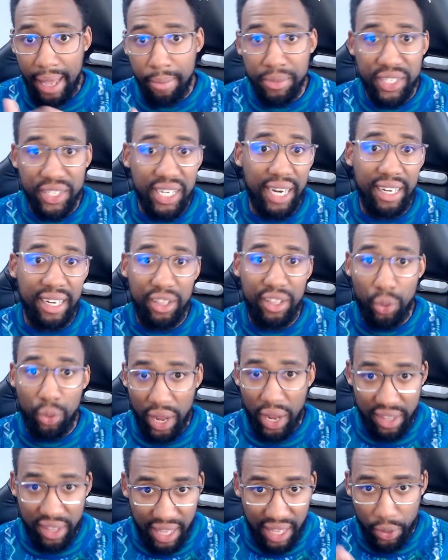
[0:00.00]
studied the way
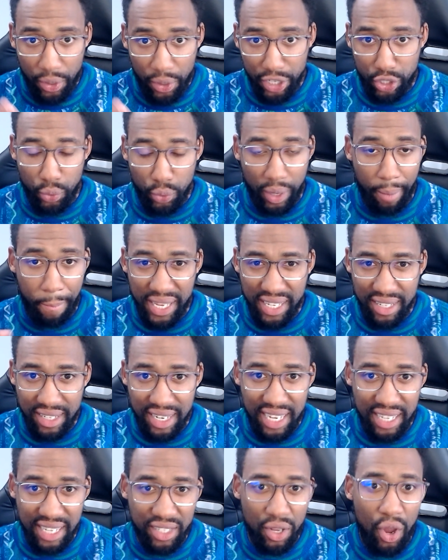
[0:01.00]
that they were doing
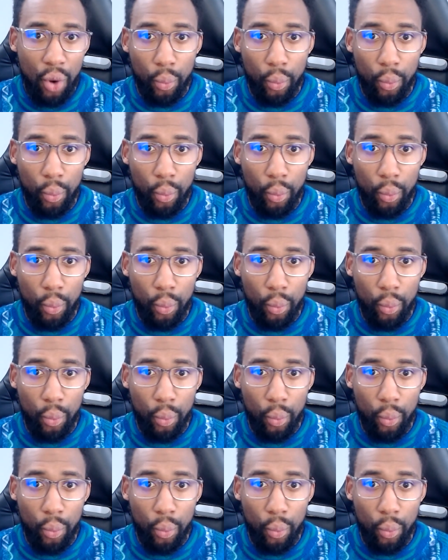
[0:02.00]
business,